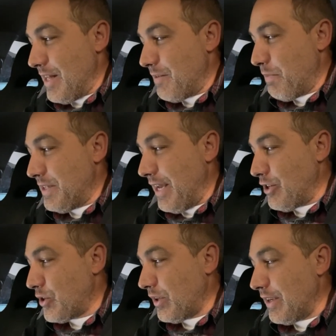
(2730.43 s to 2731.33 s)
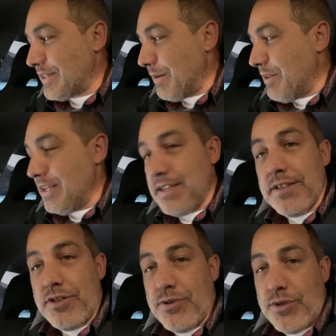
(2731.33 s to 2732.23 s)
potentially some of these
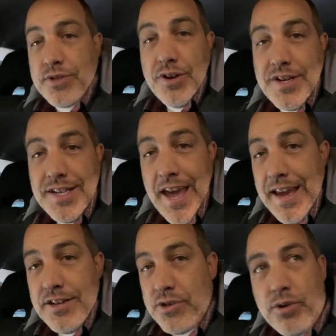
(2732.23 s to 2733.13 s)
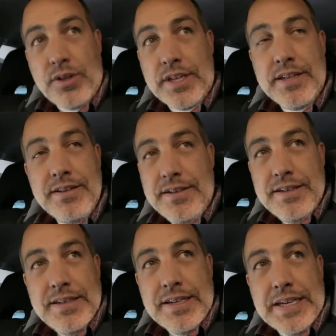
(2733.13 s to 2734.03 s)
ECUs are starting to decay internally.
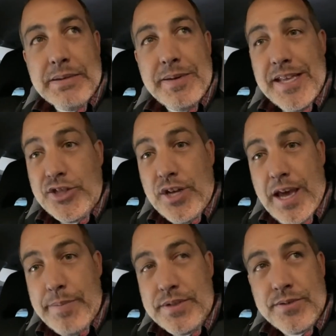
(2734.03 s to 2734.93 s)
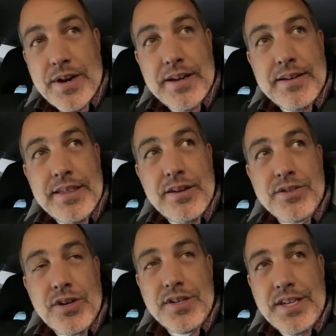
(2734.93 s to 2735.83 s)
I mean, that shit happens, right? And they're
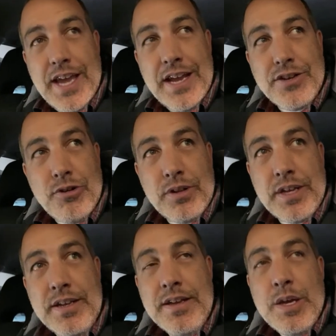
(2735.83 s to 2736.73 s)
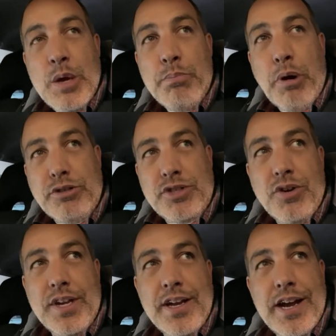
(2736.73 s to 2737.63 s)
starting to decay internally. Parts
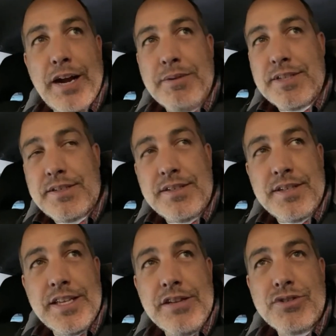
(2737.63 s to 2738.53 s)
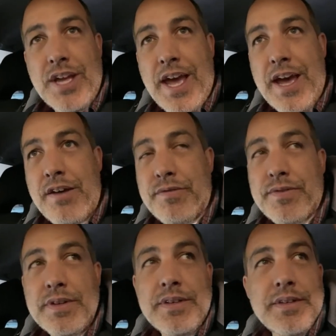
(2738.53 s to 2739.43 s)
starting to get higher resistance than they used to have,
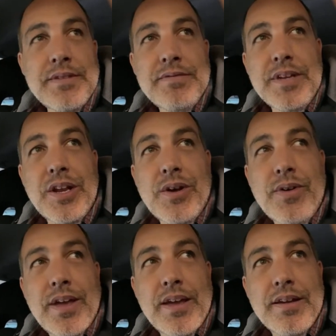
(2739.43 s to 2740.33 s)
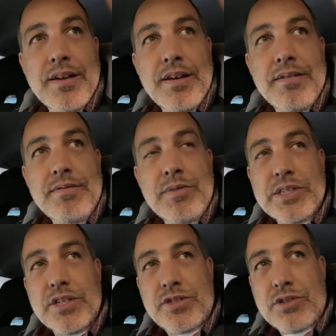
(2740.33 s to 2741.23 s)
you know, and
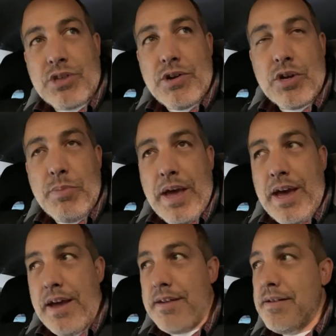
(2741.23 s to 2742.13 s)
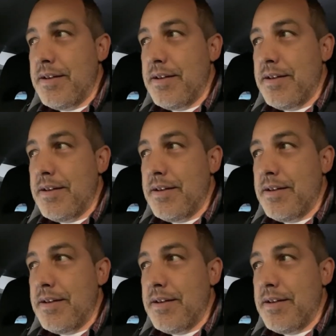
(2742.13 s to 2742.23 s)
resistors start to go bad,